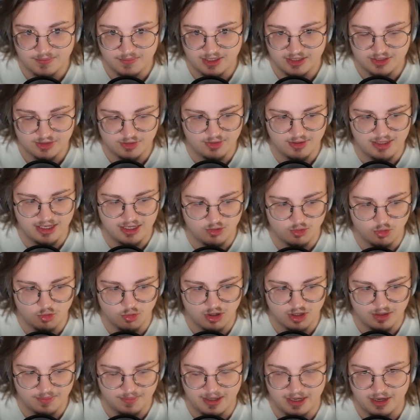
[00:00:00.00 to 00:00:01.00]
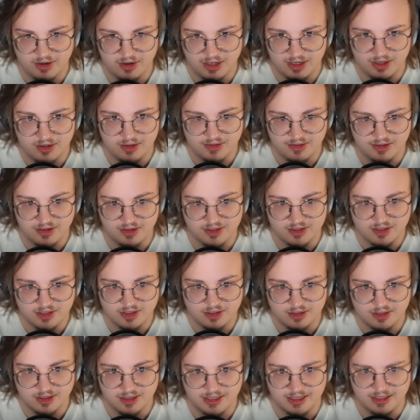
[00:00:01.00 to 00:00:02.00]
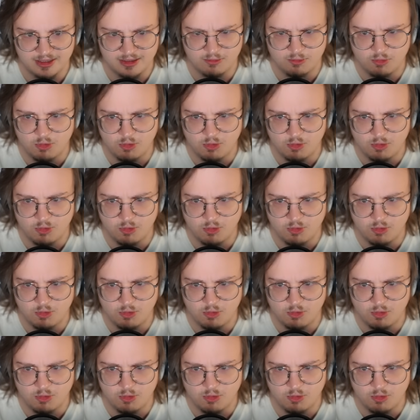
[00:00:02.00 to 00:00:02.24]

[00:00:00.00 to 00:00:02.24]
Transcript: It's only an Orenberry Berry on the Altaria.